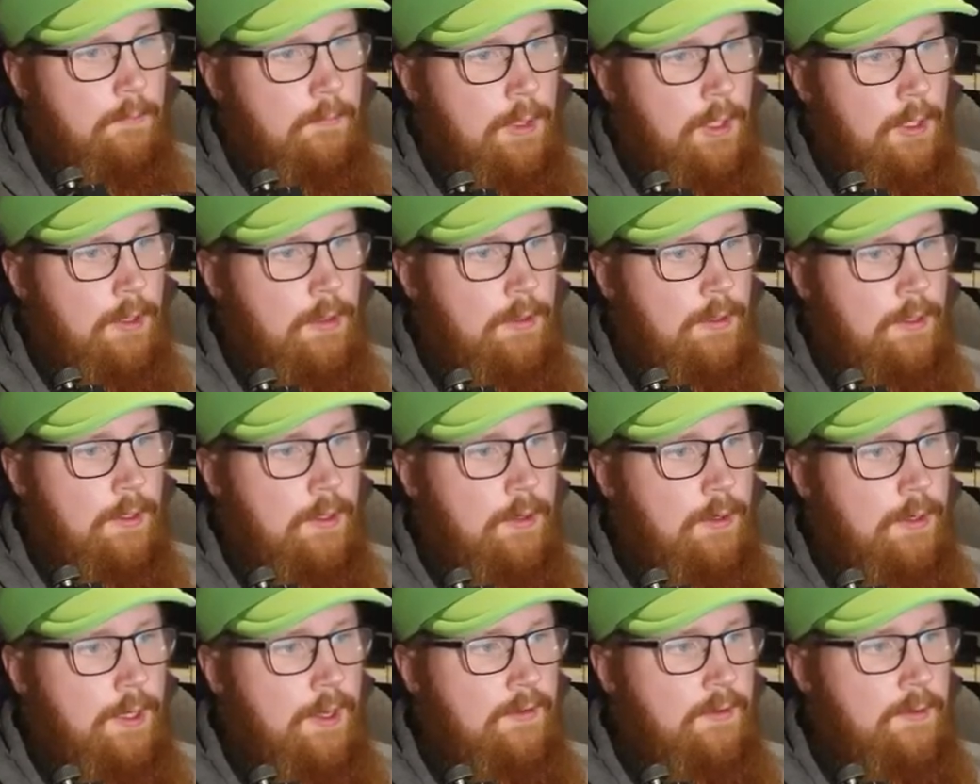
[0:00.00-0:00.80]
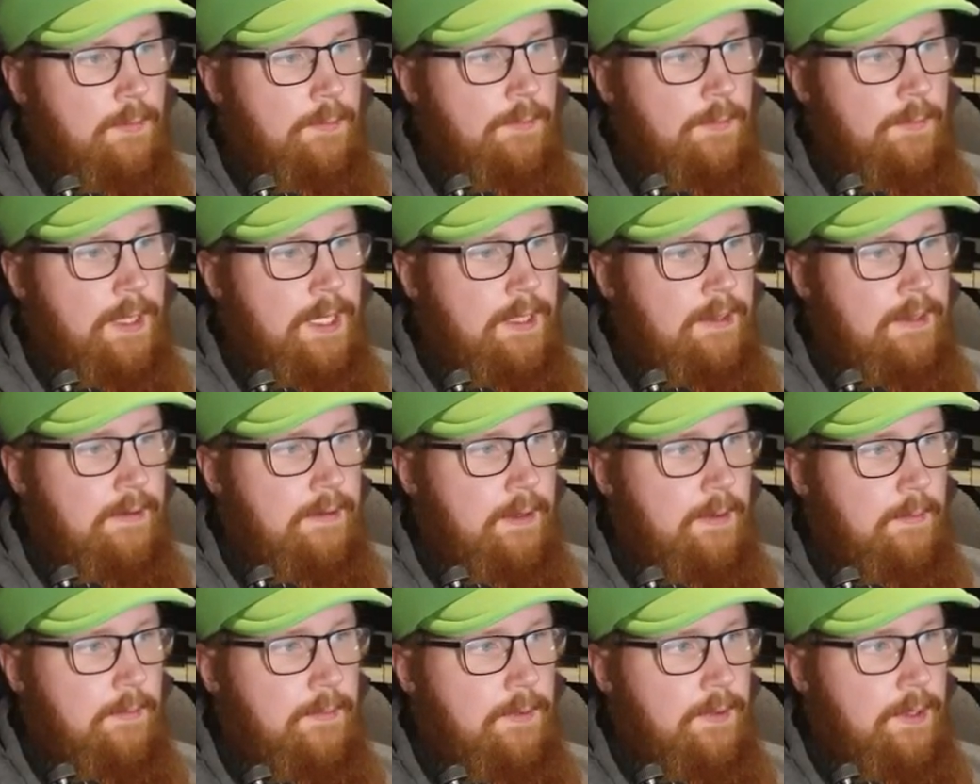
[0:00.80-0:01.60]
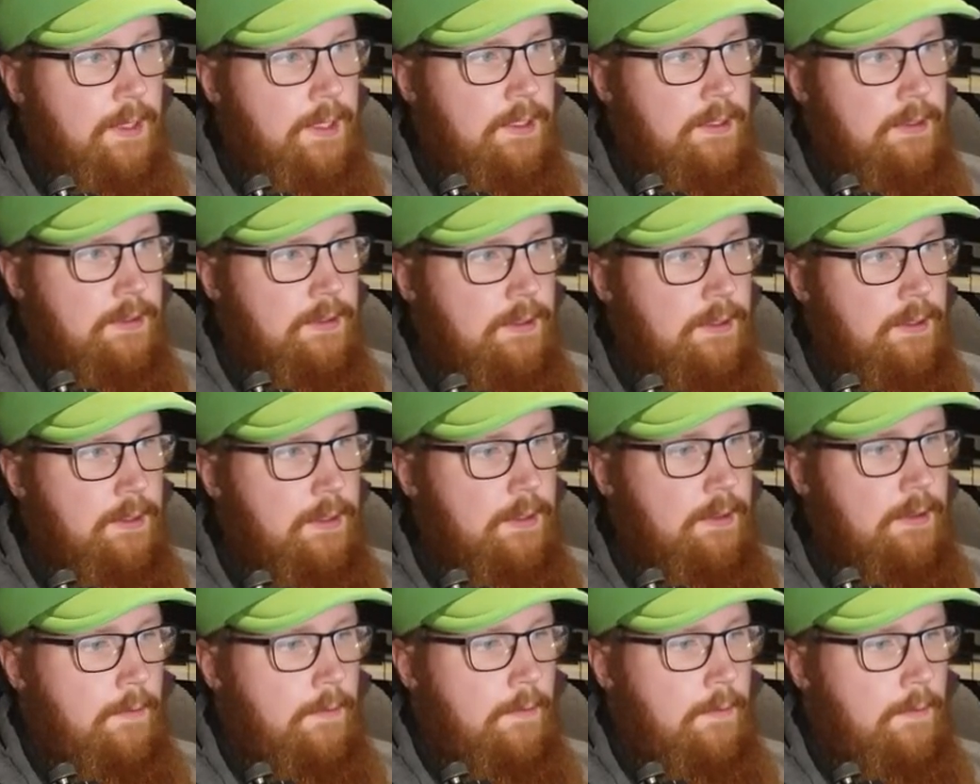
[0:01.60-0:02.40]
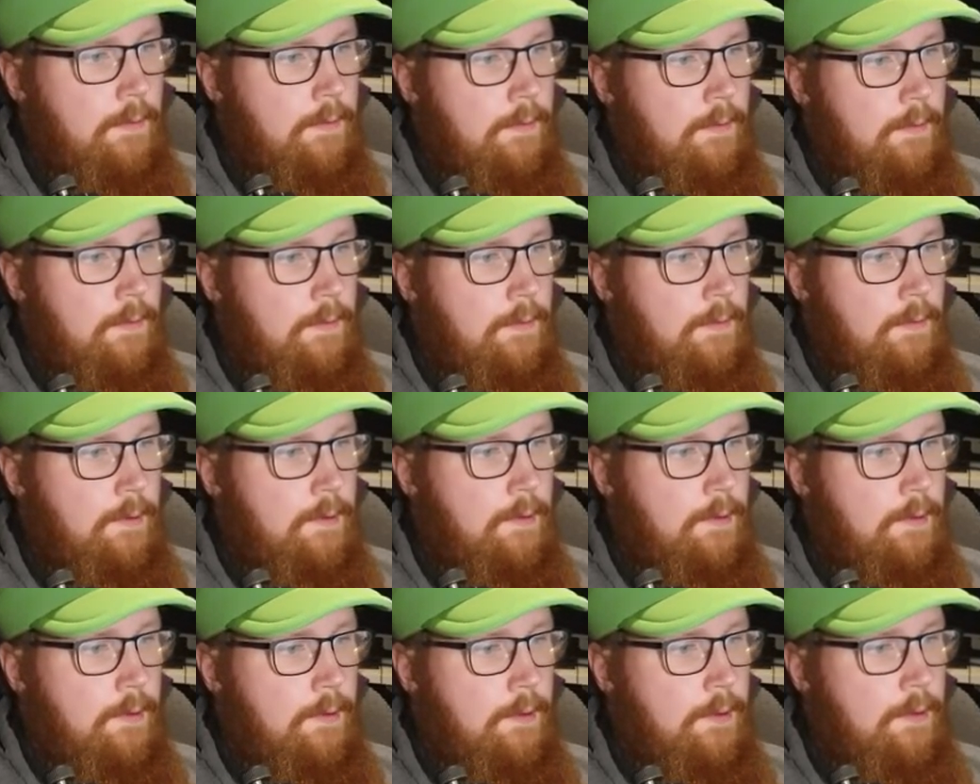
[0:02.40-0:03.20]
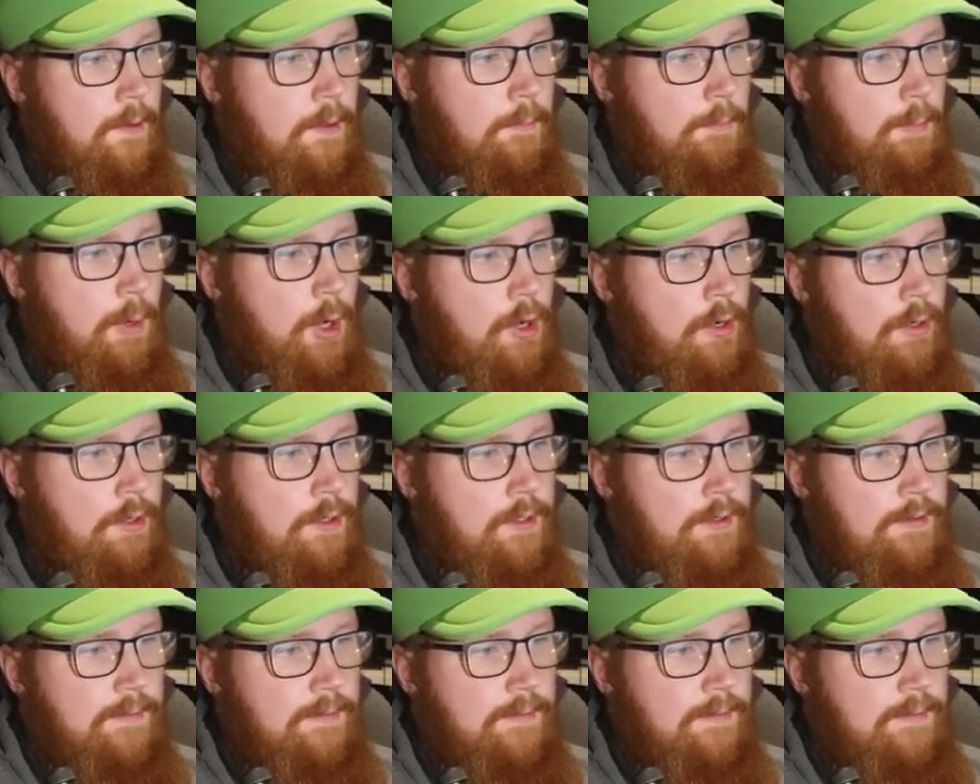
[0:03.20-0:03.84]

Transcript: Bonk. Oh, you have to beat them to actually... Bonk!